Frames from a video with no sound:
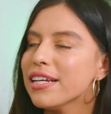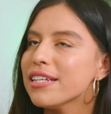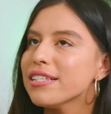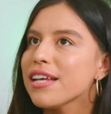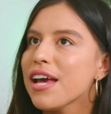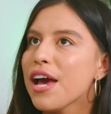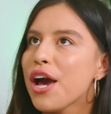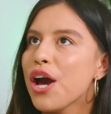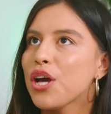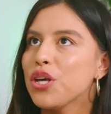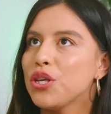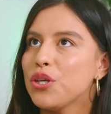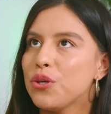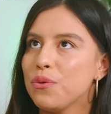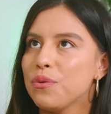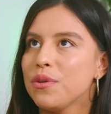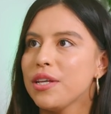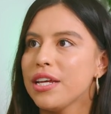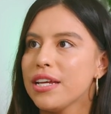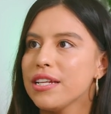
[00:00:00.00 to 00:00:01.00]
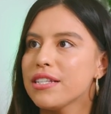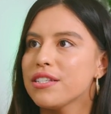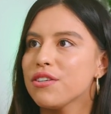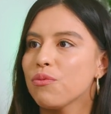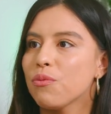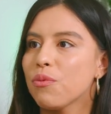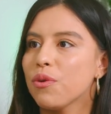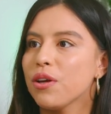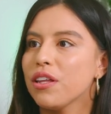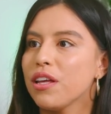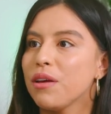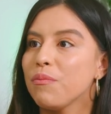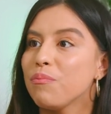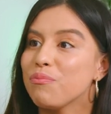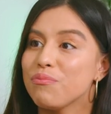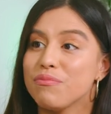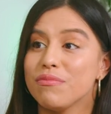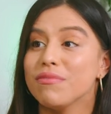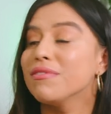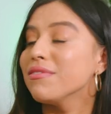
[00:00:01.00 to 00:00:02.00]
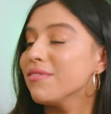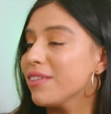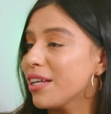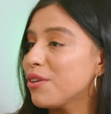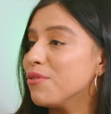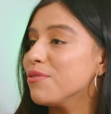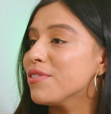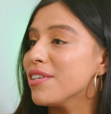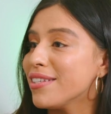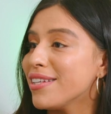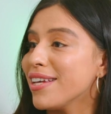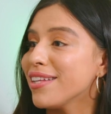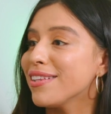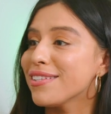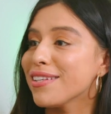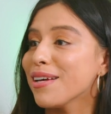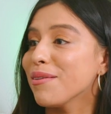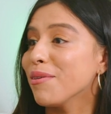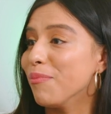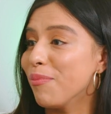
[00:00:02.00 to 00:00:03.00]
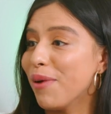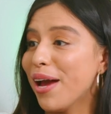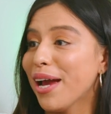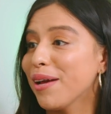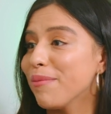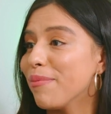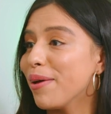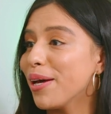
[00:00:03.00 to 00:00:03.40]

is, you need to really, like you said, take the time to brag about